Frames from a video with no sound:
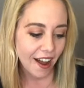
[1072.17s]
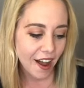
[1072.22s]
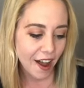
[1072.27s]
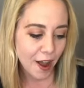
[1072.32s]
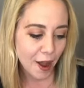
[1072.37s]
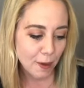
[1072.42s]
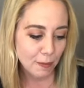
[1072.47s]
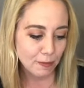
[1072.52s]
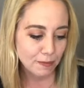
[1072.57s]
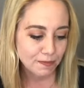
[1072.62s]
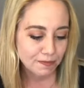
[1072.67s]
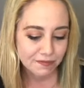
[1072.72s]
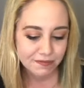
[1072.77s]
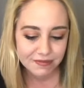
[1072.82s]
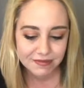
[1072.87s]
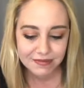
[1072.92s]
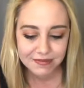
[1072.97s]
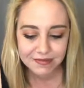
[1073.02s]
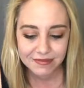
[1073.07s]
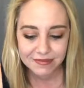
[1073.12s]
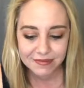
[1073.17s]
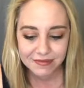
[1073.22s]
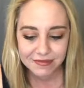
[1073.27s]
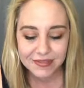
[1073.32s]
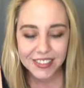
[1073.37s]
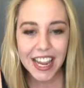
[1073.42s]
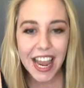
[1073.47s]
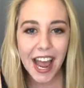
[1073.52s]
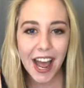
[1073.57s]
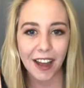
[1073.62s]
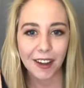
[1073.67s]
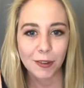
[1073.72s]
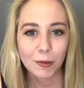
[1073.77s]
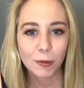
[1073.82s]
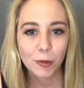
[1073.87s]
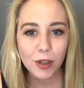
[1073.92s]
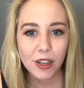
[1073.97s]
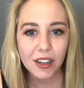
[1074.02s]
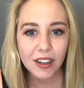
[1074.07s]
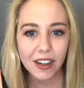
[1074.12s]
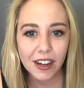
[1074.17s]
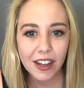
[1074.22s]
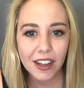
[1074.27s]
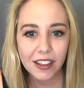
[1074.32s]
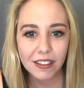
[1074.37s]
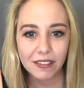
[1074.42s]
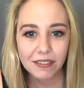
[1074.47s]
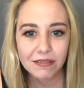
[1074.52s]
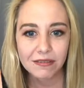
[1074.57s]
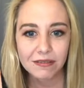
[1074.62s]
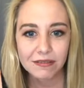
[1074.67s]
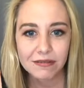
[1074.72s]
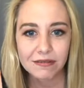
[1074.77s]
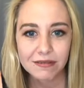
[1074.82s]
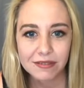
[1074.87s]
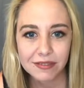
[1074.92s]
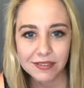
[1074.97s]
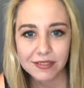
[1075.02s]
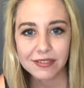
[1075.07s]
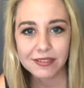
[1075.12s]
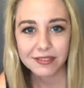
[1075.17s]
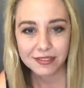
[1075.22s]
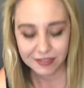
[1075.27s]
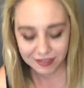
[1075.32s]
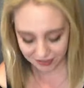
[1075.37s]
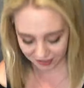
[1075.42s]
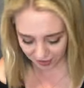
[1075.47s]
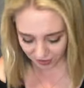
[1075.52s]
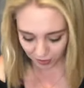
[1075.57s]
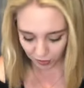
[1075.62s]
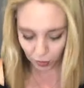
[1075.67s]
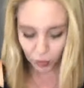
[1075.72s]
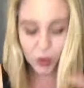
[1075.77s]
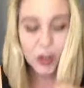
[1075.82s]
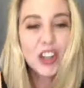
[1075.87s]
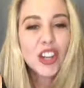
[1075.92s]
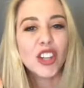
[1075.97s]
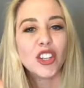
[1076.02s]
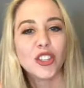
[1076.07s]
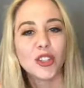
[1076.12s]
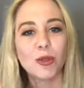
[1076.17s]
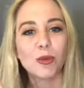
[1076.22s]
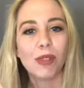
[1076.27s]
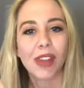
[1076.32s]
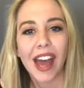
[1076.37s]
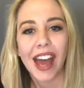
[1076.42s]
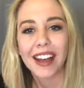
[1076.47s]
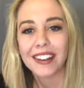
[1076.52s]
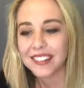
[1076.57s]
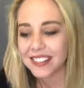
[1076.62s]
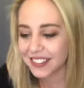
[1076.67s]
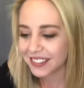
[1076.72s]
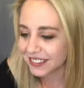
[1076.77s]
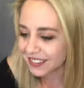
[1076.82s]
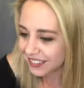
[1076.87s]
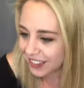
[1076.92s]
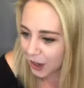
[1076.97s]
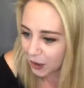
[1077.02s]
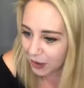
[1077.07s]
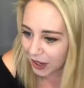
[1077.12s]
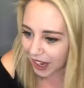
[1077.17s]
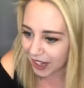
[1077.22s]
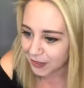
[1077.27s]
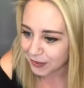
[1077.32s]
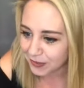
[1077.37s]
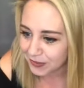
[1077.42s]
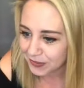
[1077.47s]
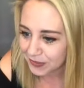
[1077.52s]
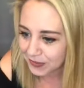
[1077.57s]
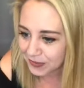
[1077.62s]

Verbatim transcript: um yeah, we're going to we're going to do that. Okay.